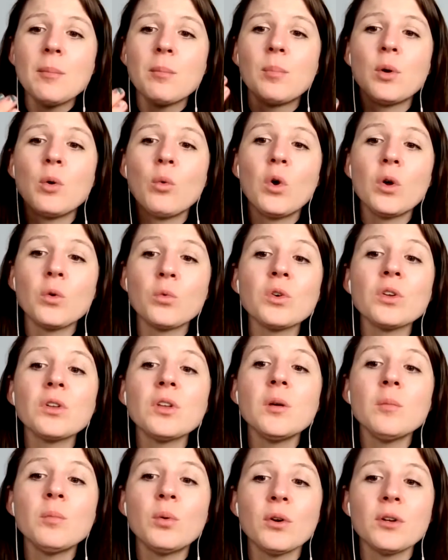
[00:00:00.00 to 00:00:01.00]
But one
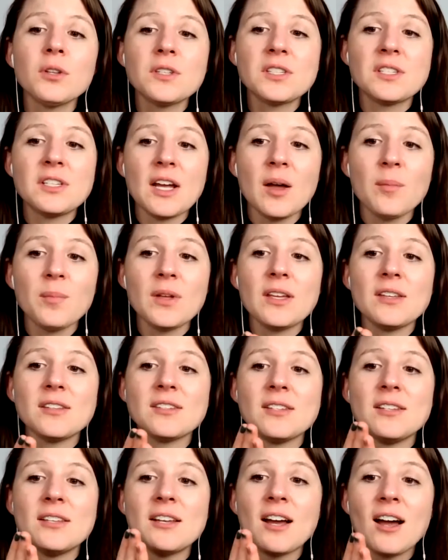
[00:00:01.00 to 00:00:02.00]
really important step
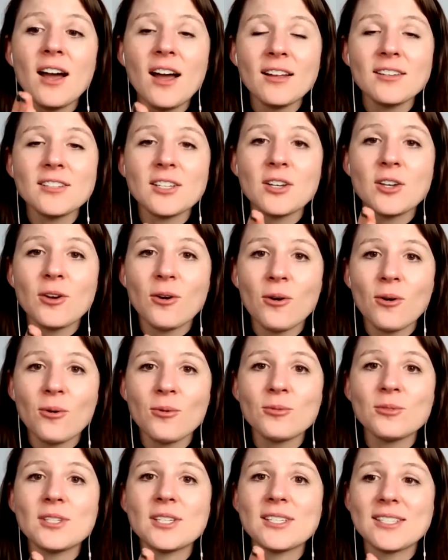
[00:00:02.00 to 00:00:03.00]
is not to
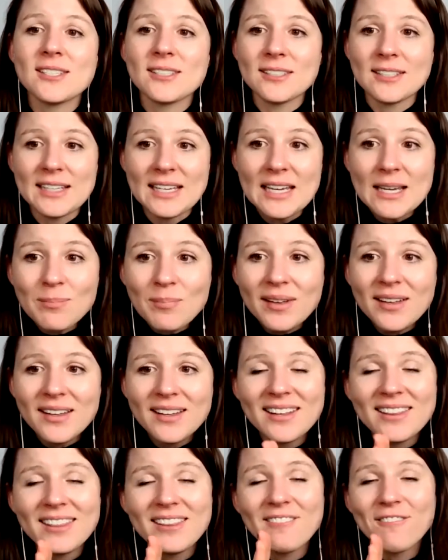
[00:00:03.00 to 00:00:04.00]
go to sleep
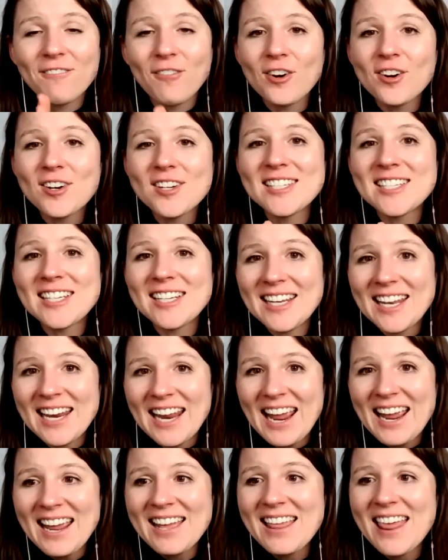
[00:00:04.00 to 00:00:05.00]
the first
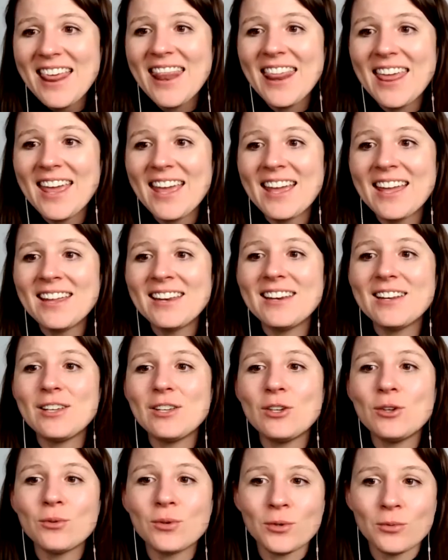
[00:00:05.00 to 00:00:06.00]
day that
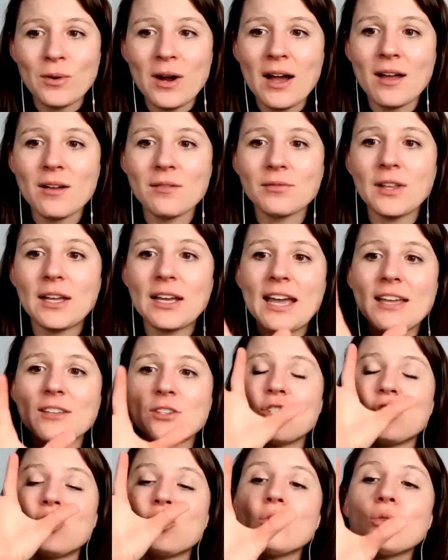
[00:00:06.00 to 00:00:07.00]
you arrive. Like as
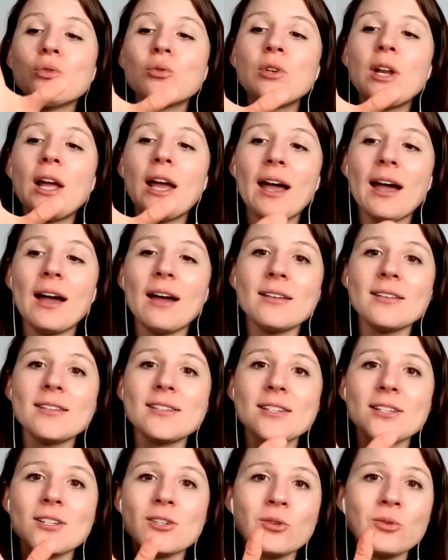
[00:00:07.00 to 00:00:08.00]
soon as
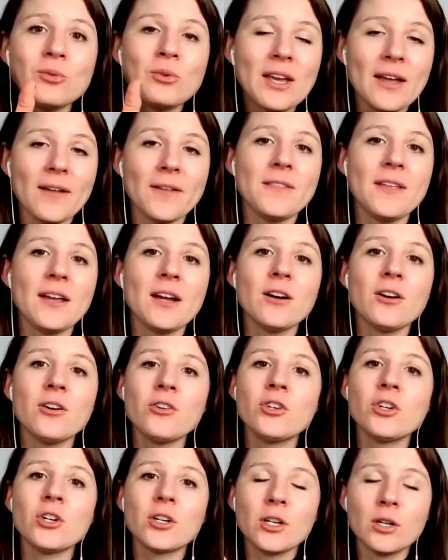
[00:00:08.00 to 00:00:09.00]
you get there,
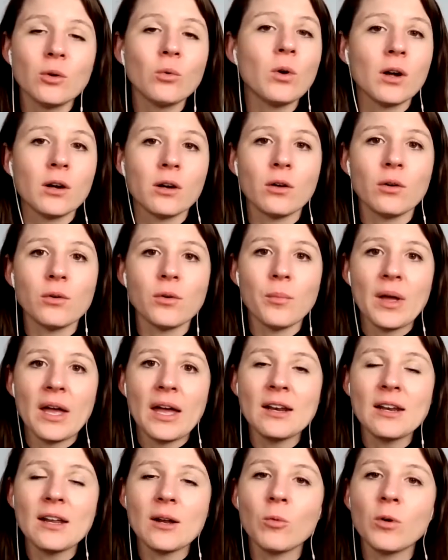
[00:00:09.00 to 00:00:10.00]
you're going to want to go to
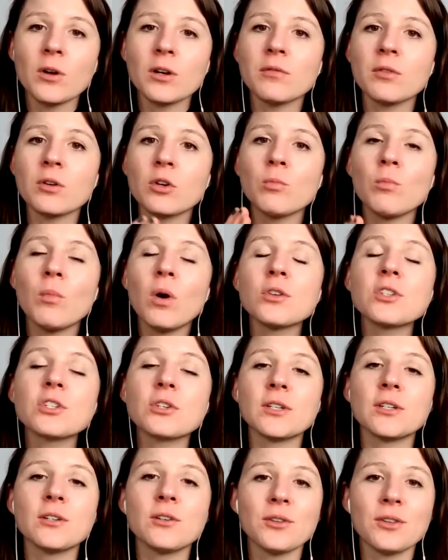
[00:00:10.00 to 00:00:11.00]
bed. And one of the most
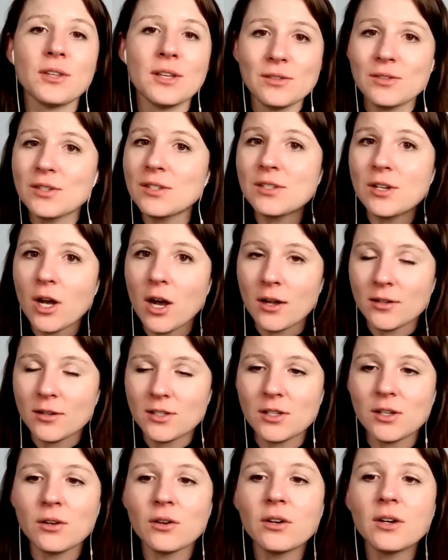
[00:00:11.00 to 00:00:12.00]
critical things is not
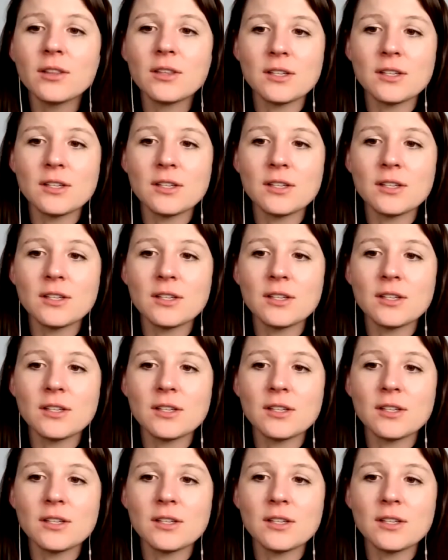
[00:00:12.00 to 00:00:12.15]
to.